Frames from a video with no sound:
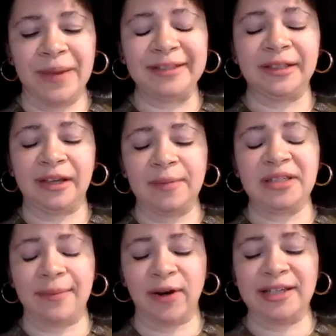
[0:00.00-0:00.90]
basically can be
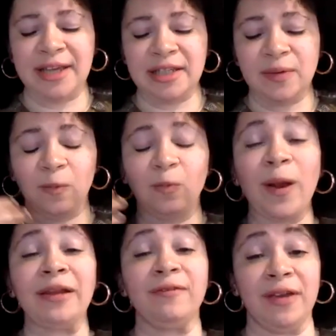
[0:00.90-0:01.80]
summarized as
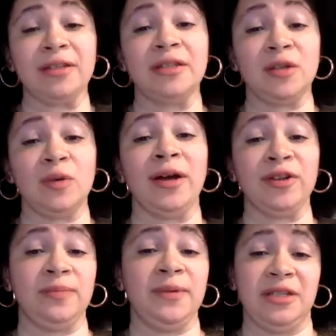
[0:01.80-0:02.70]
relevant to
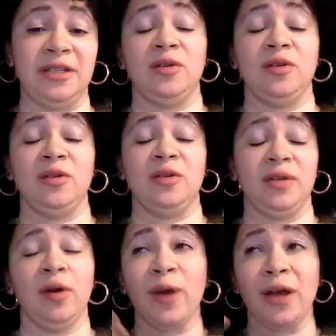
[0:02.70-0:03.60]
LGBTQ
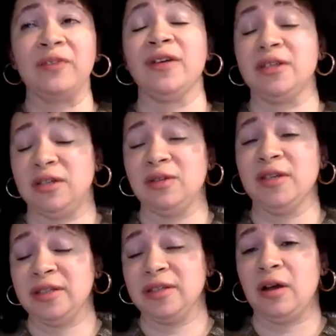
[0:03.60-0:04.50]
history or relevant to
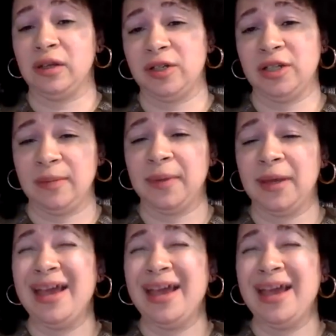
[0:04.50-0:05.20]
this scholarship.